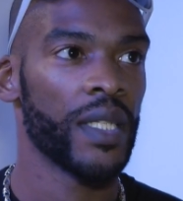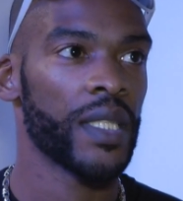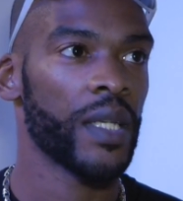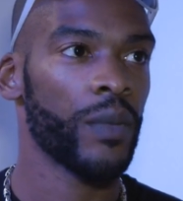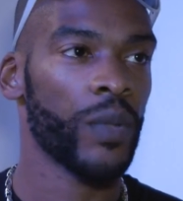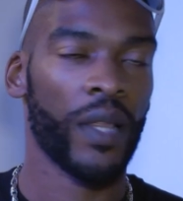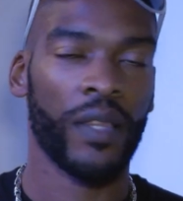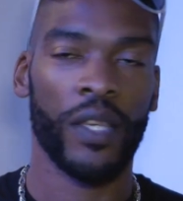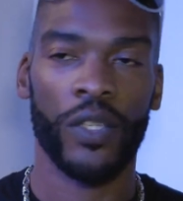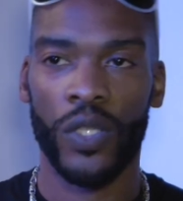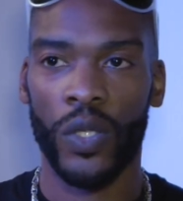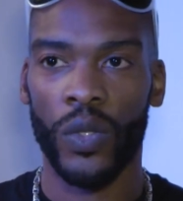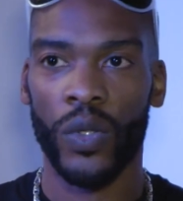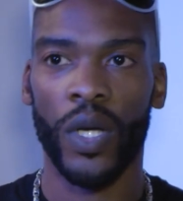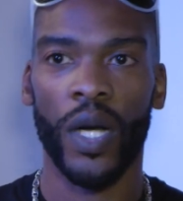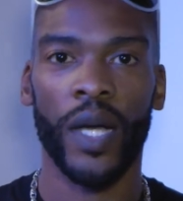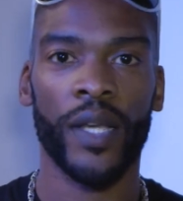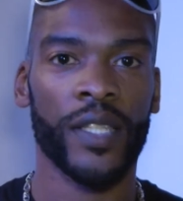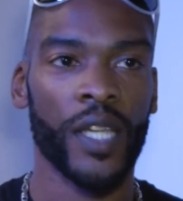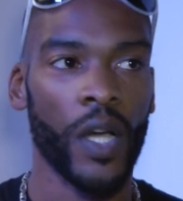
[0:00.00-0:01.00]
They want to see two
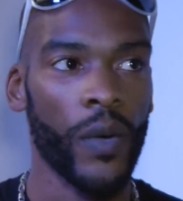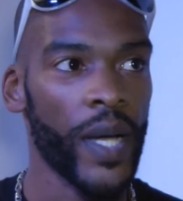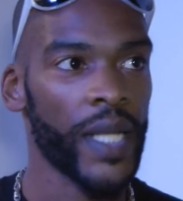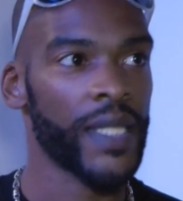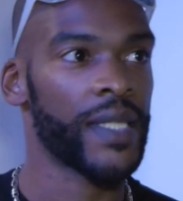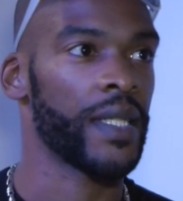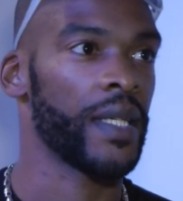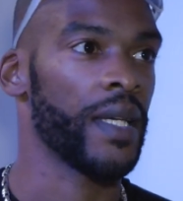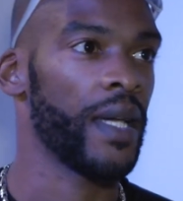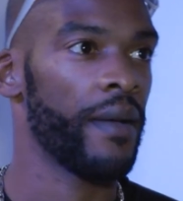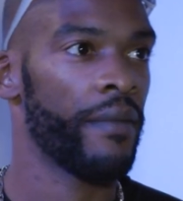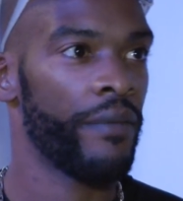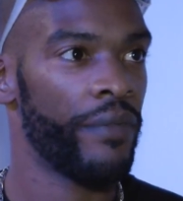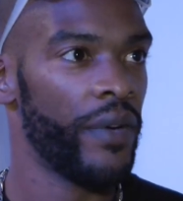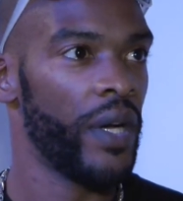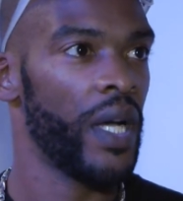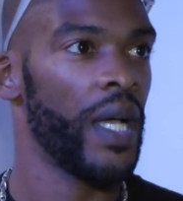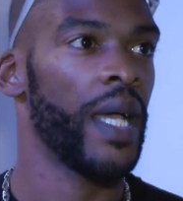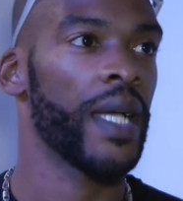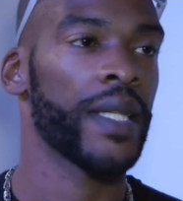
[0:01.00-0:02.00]
guys go at it and
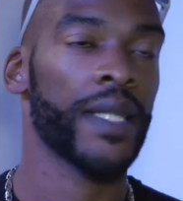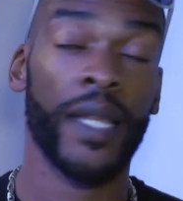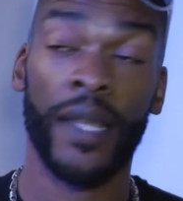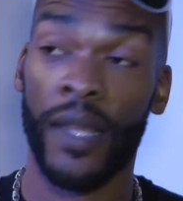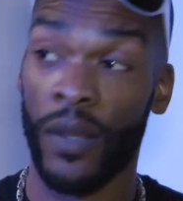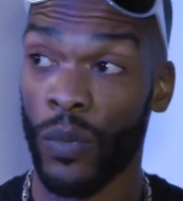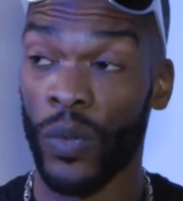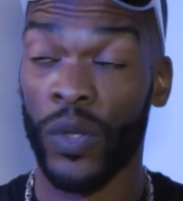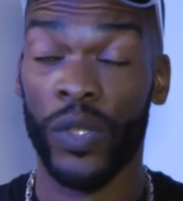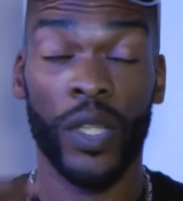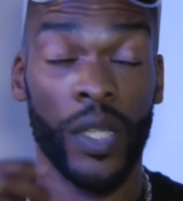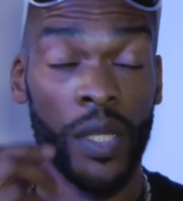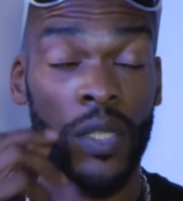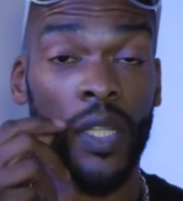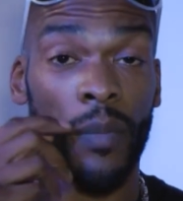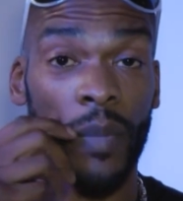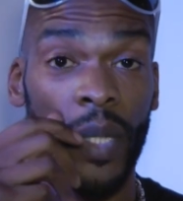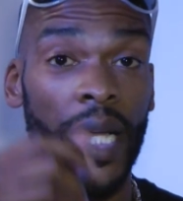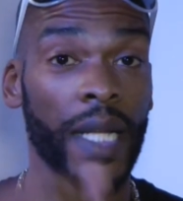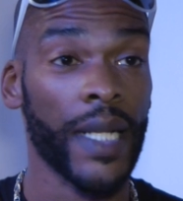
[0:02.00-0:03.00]
fight, and this is what it's
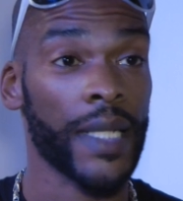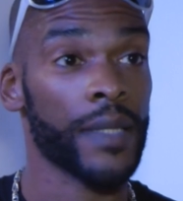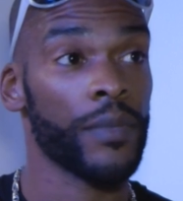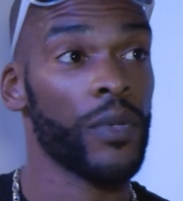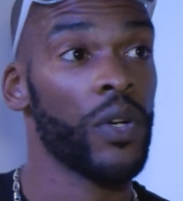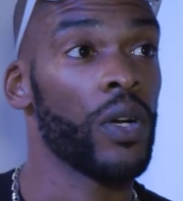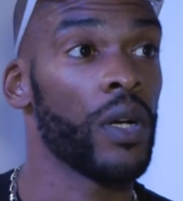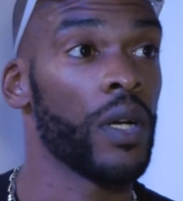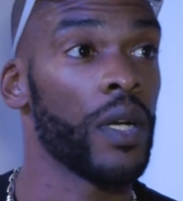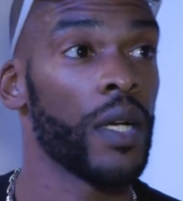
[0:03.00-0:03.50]
going to be like tomorrow.